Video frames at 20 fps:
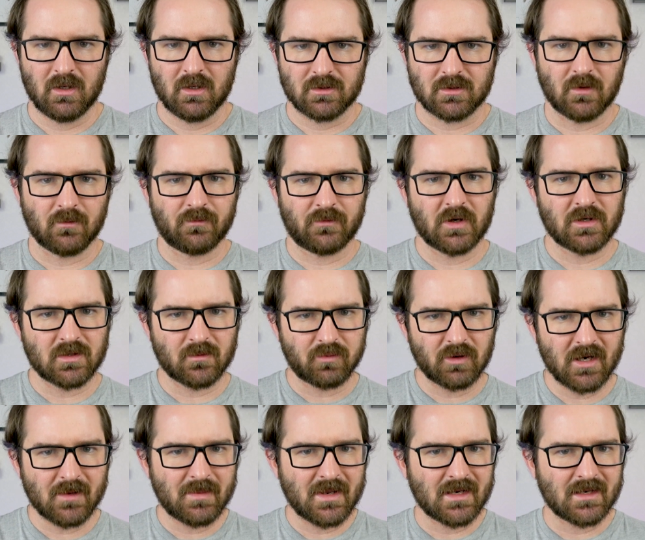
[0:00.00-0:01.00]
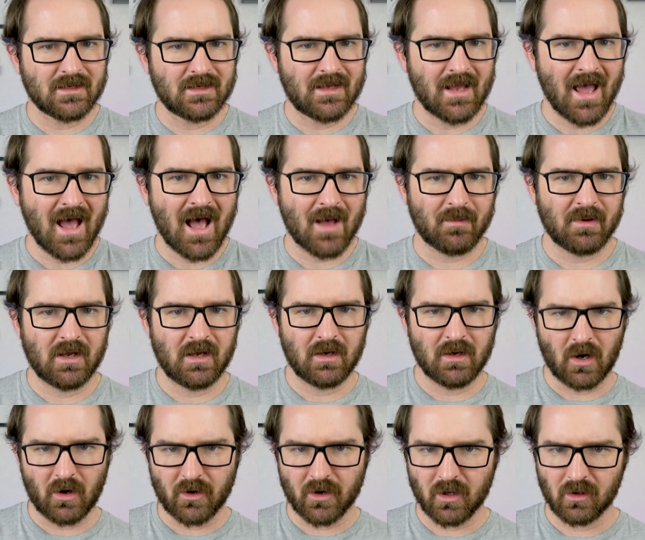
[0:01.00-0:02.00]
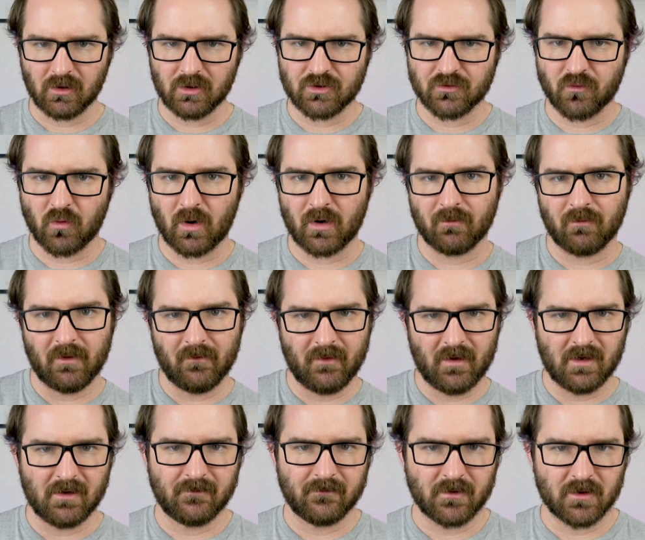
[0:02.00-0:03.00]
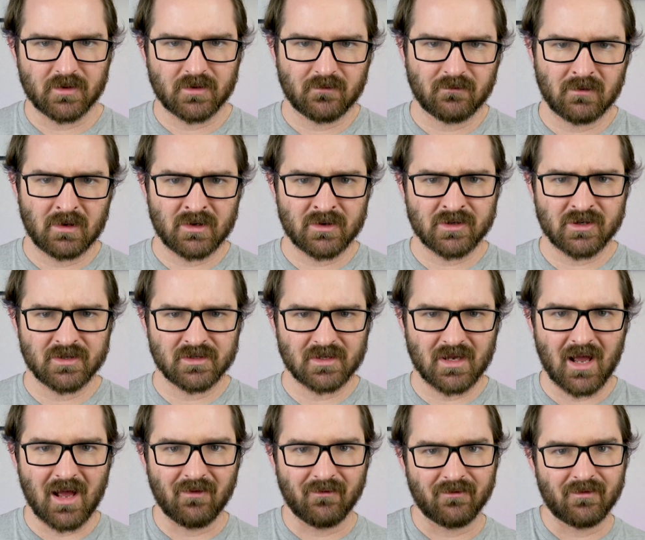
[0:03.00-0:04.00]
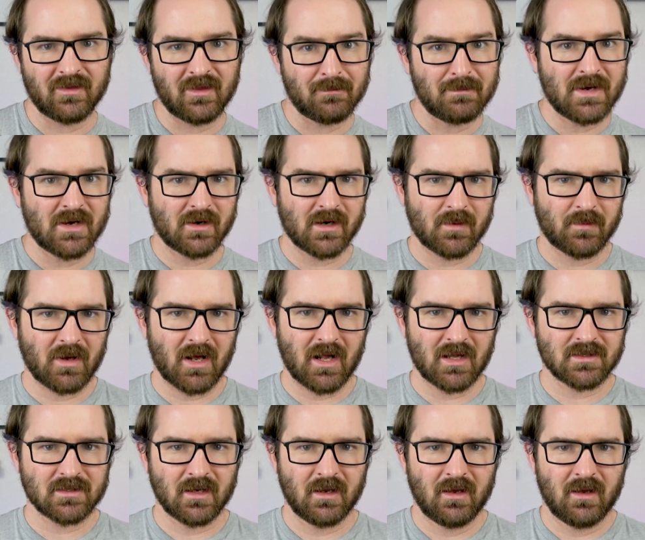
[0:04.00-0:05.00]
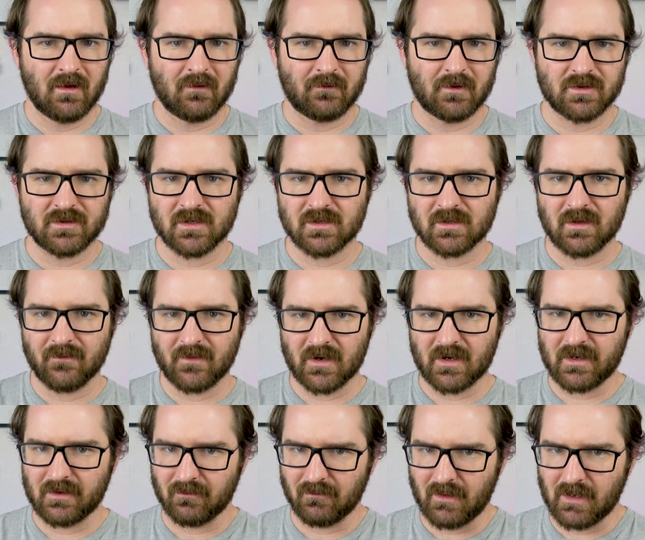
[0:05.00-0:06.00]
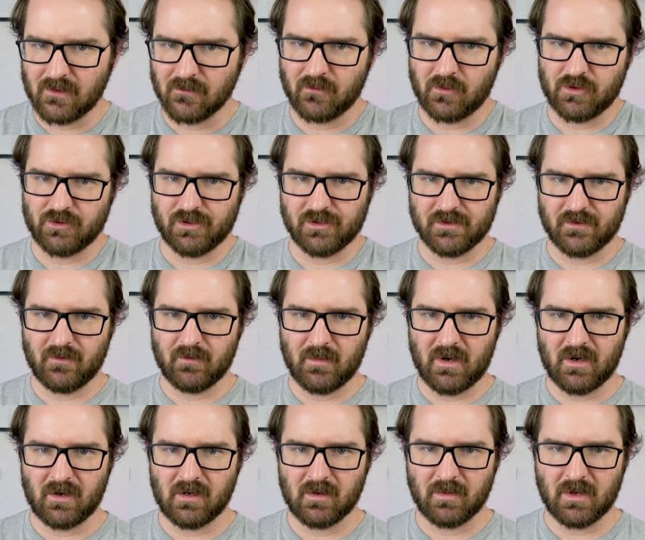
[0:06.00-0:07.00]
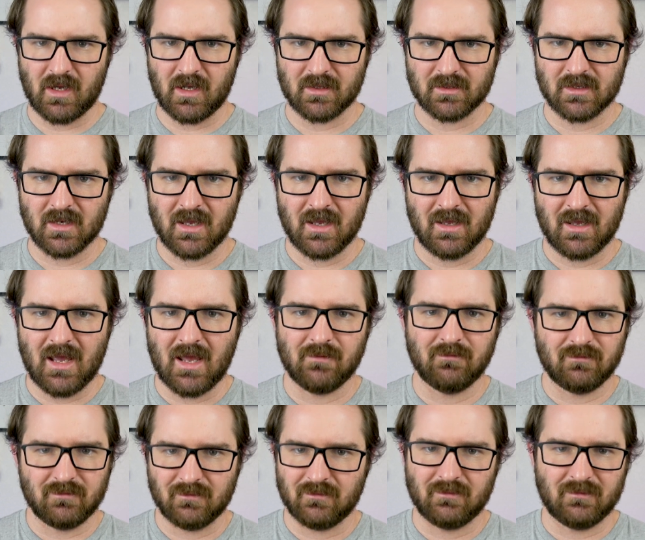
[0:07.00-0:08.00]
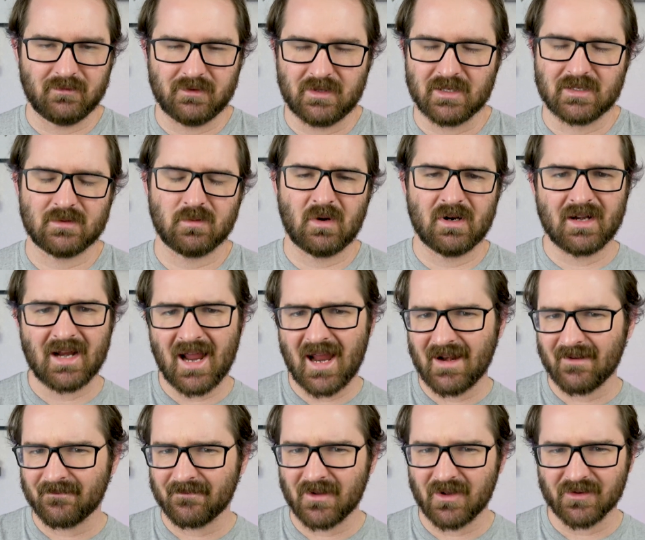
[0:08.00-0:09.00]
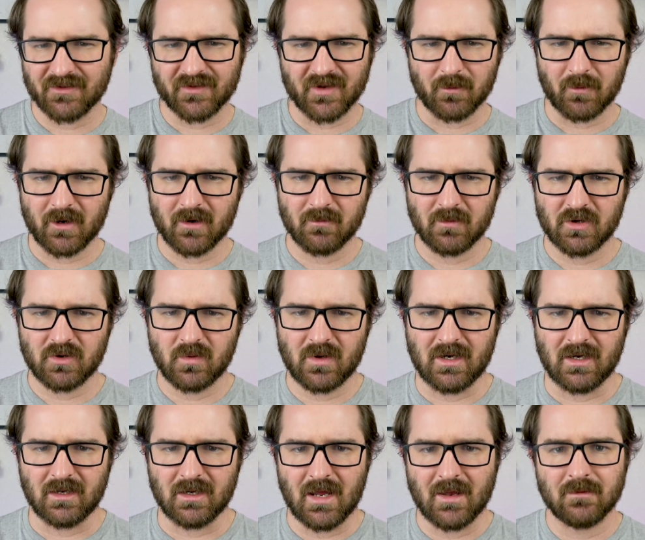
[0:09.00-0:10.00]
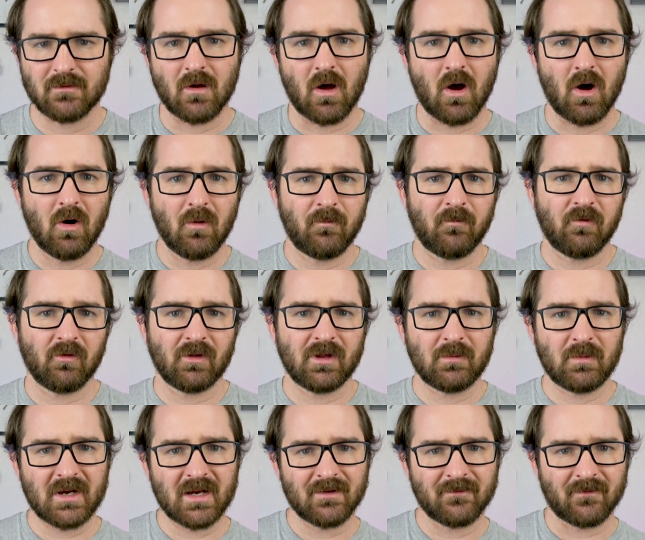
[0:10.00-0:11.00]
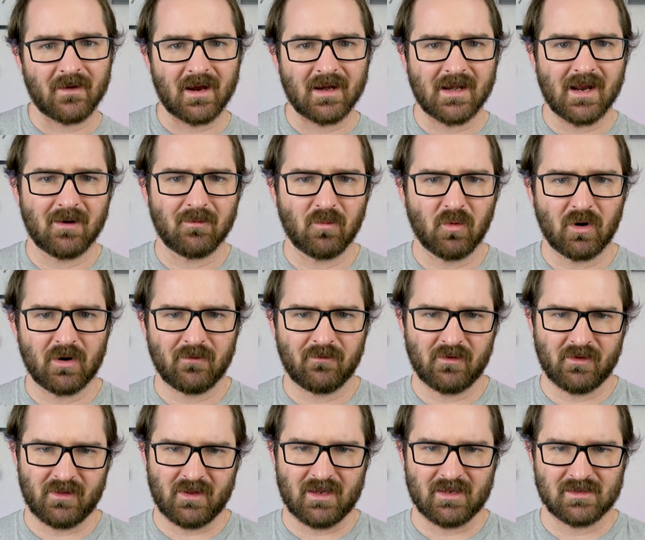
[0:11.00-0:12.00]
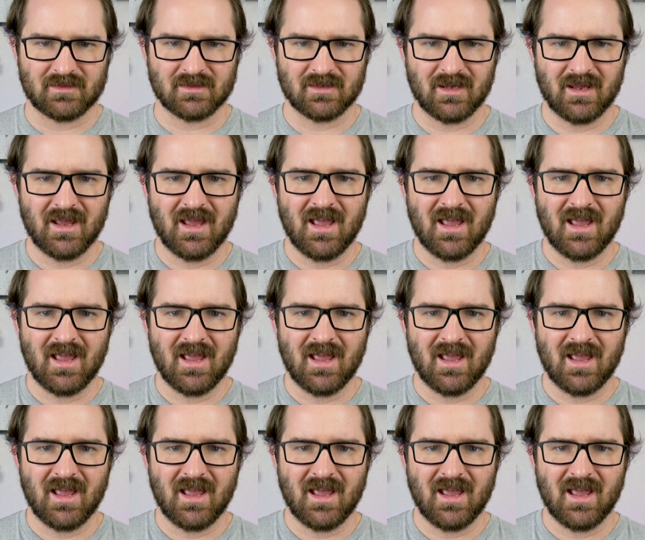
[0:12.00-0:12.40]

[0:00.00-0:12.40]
So there's a pretty big gap in our knowledge for the very first versions of the myriapods versus the very late versions of the myriapods. And this one kind of falls somewhere in between, and hopefully we can find out more for this.